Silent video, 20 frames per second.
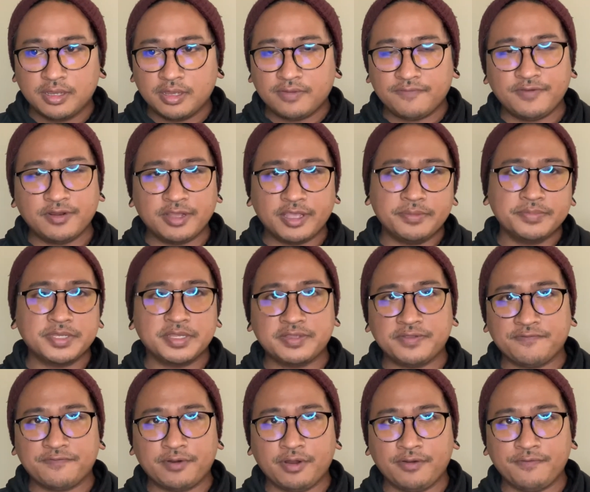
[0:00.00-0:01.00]
Video games is
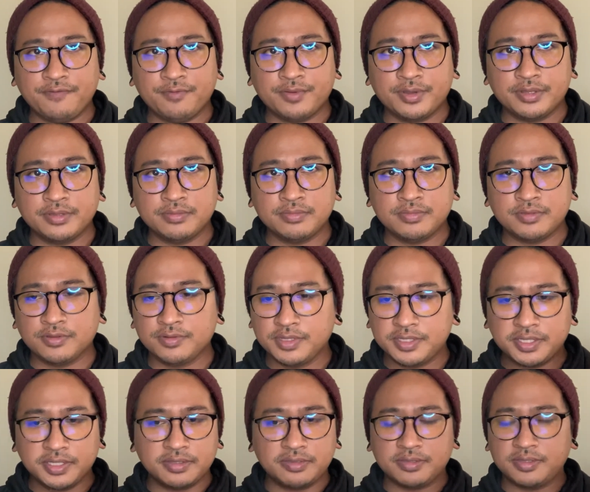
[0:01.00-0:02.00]
for everyone. Don't
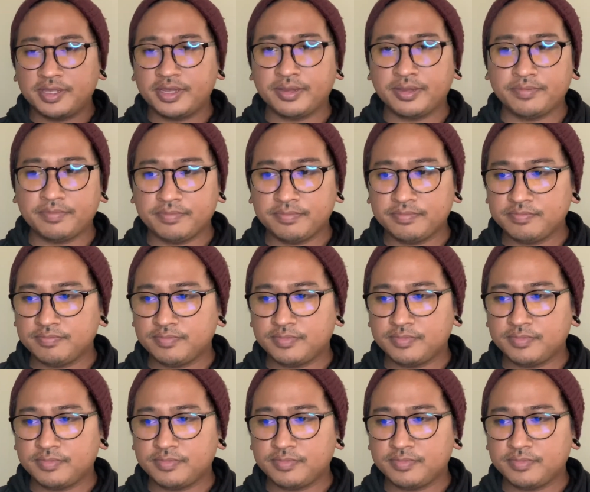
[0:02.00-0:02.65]
listen to them.